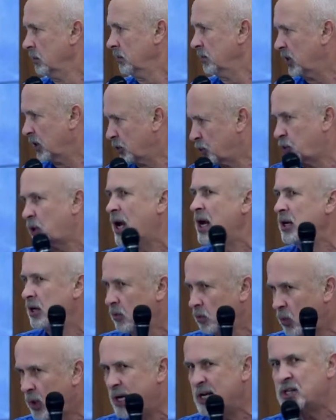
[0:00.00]
They're trying to
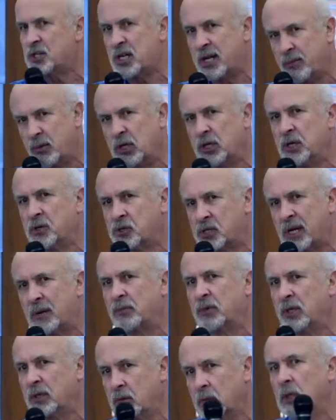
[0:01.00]
raise him into
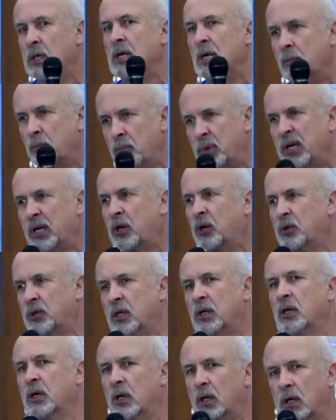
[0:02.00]
something bigger
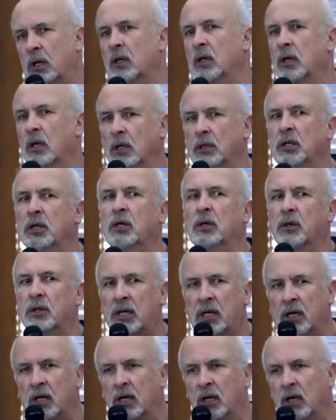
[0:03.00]
than, uh, you know, a
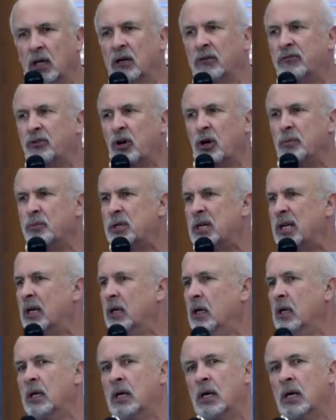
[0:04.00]
kid in a little farm town.